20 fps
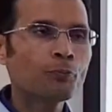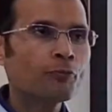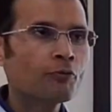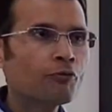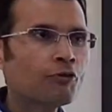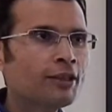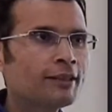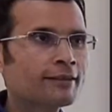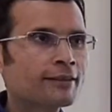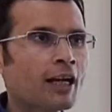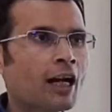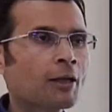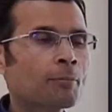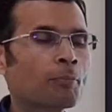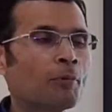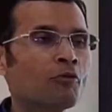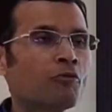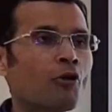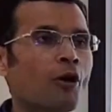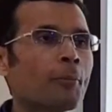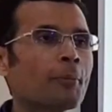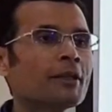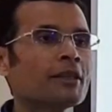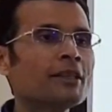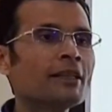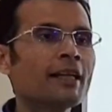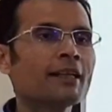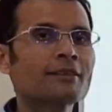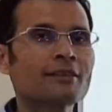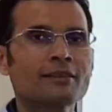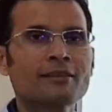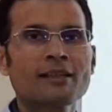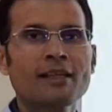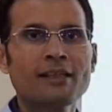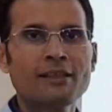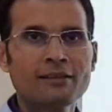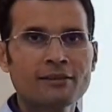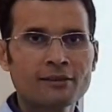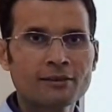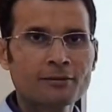we start performing the
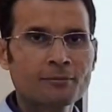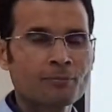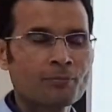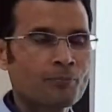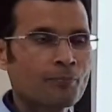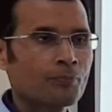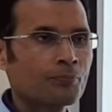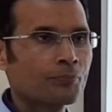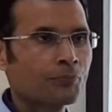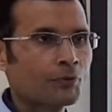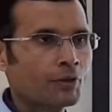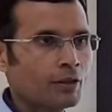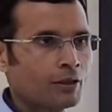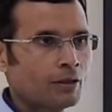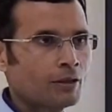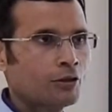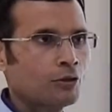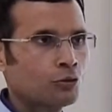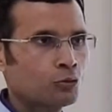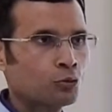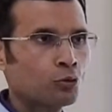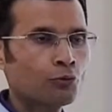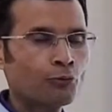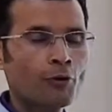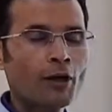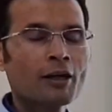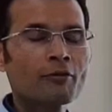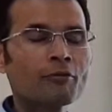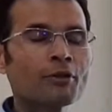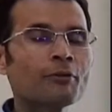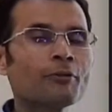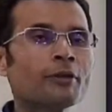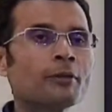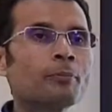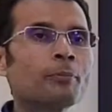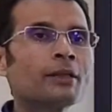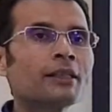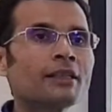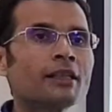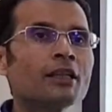exercise. So far we were
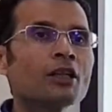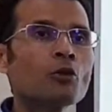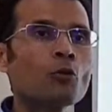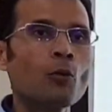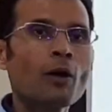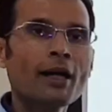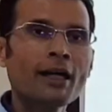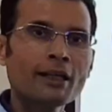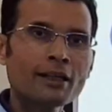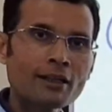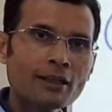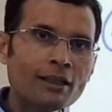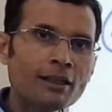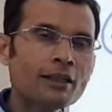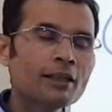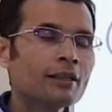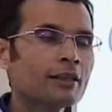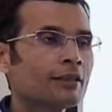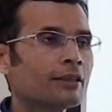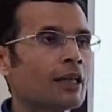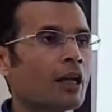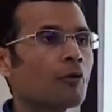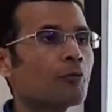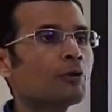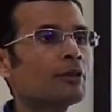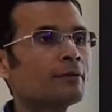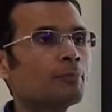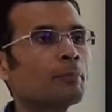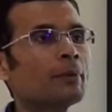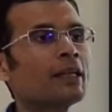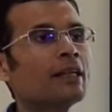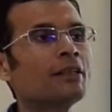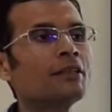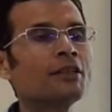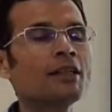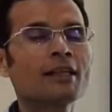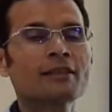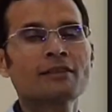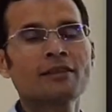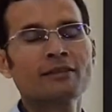breathing quietly, now we begin
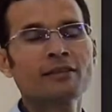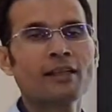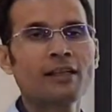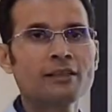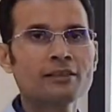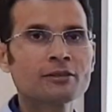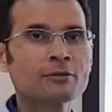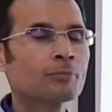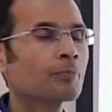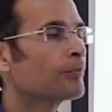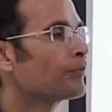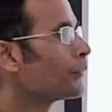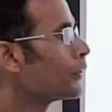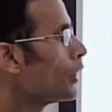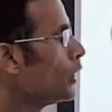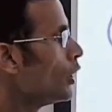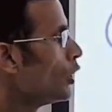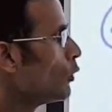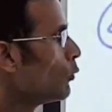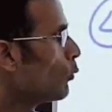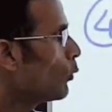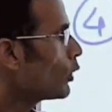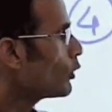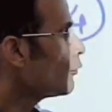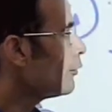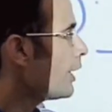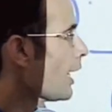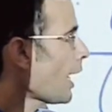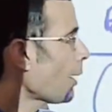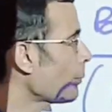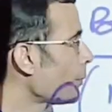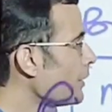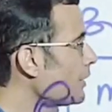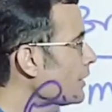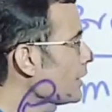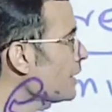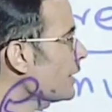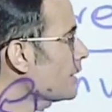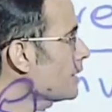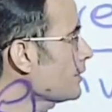the exercise. What will
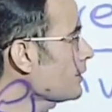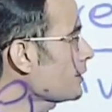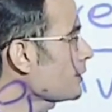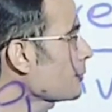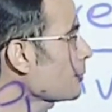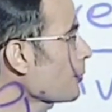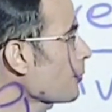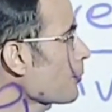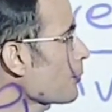happen is